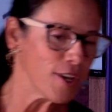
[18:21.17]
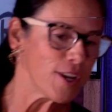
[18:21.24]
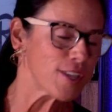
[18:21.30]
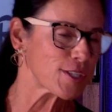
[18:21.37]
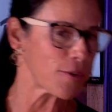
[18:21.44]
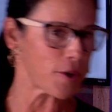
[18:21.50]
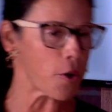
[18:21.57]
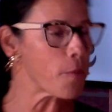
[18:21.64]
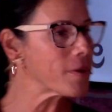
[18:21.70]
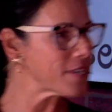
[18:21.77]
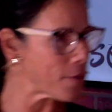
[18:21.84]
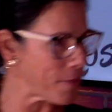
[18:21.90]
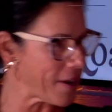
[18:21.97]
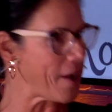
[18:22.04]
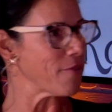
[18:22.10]
So it opened
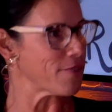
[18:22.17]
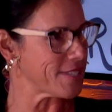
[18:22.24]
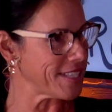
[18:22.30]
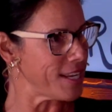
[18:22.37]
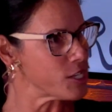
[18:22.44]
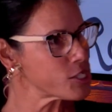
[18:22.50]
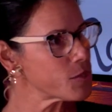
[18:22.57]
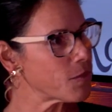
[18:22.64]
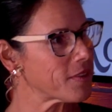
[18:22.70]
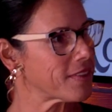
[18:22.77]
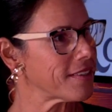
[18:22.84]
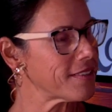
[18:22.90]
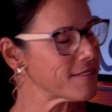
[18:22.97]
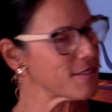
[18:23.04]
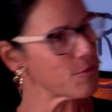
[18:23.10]
up a conversation with
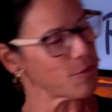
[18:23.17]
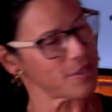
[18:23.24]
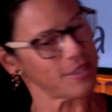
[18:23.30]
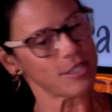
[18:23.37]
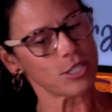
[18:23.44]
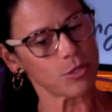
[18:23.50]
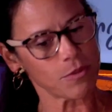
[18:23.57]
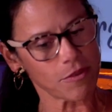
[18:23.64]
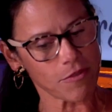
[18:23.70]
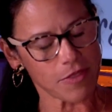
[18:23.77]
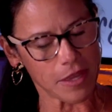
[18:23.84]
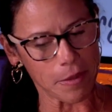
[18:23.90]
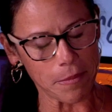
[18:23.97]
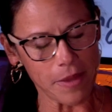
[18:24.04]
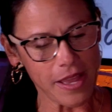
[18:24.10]
the two of
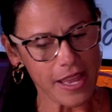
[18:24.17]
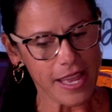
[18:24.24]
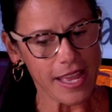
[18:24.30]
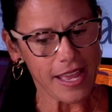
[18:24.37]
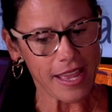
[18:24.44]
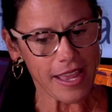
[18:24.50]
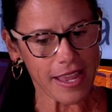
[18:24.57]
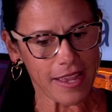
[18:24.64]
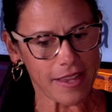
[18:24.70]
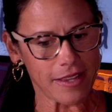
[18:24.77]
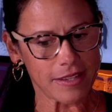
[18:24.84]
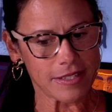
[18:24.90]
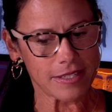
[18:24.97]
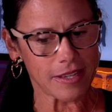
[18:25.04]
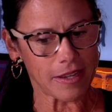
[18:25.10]
them,
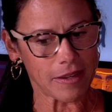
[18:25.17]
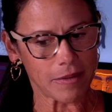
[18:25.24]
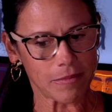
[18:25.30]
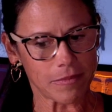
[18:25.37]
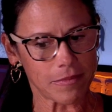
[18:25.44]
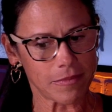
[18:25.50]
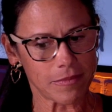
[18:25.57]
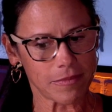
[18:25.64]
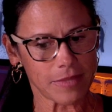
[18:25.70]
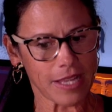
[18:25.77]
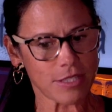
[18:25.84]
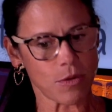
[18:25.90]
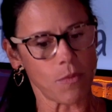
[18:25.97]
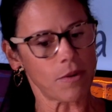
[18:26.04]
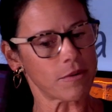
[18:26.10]
and
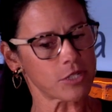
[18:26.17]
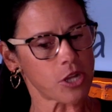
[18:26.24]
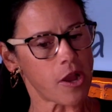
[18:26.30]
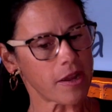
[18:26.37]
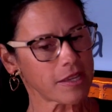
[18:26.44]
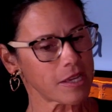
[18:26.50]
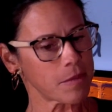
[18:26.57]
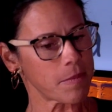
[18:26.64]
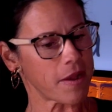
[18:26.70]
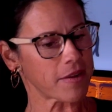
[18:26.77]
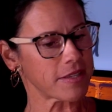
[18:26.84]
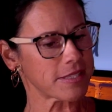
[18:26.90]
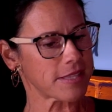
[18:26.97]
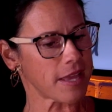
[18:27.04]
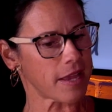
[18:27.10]
that's what we were talking about,
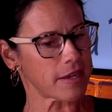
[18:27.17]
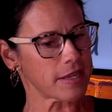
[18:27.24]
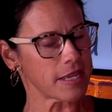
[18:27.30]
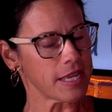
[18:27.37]
is that